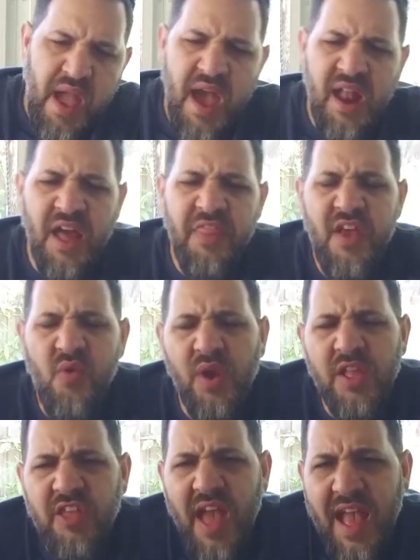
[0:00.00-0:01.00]
And I think
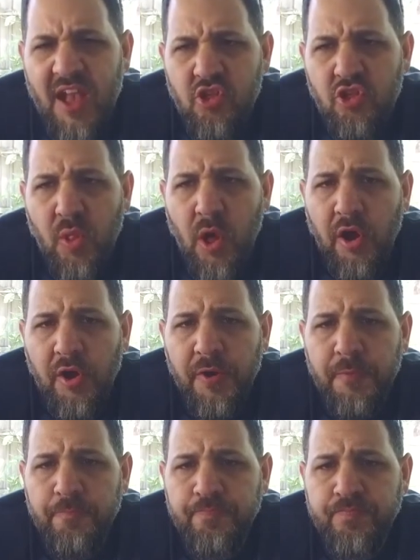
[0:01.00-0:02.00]
when it's aged
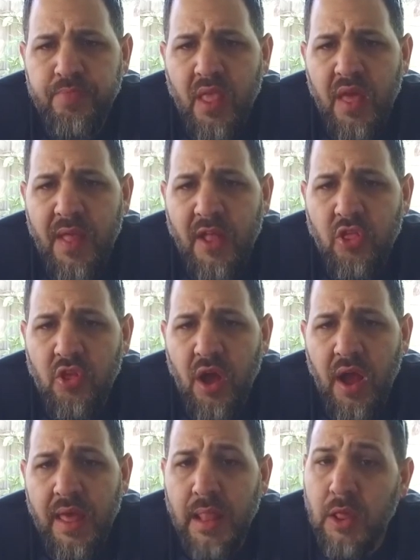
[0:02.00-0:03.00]
longer, that's
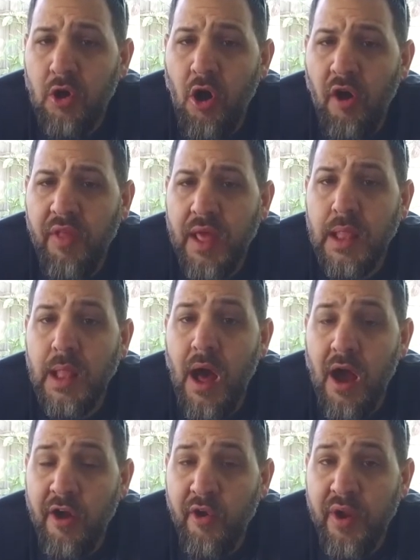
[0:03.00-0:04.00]
called a
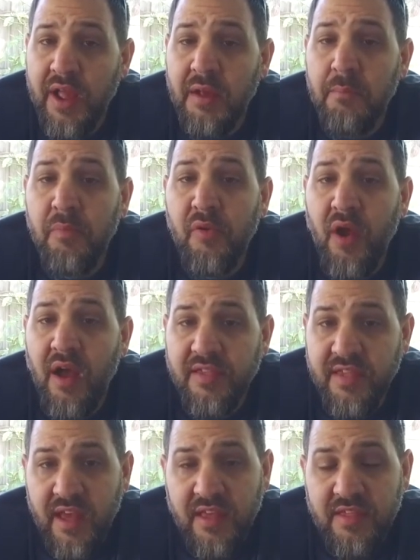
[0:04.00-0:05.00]
lagering
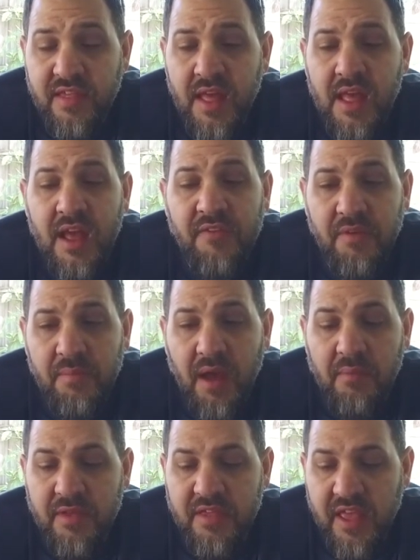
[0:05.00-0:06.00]
process, if I'm
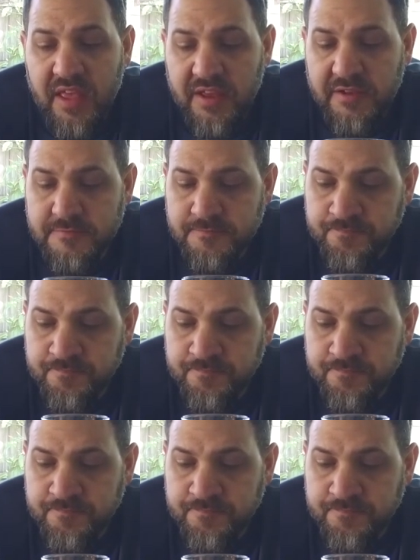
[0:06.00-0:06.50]
not mistaken.